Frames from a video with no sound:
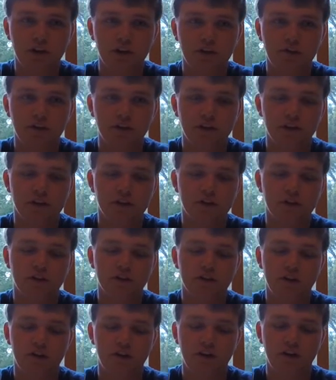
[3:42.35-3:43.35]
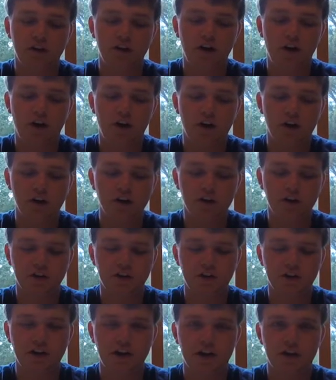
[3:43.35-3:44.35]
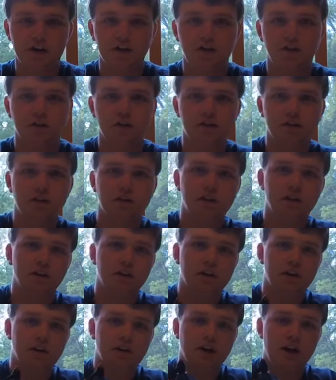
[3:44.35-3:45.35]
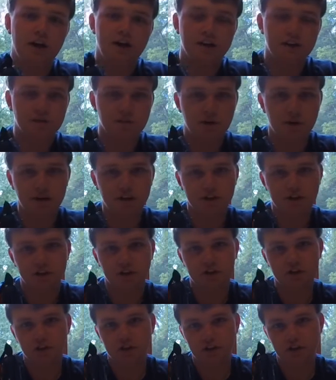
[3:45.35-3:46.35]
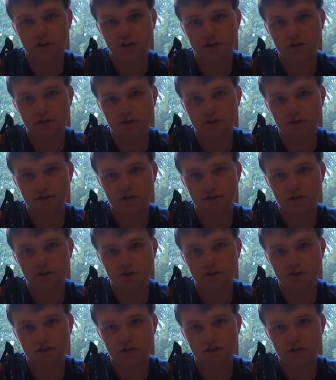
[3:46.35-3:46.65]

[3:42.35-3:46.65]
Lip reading: Even this is a all-terrain tackle Grassmaster jig,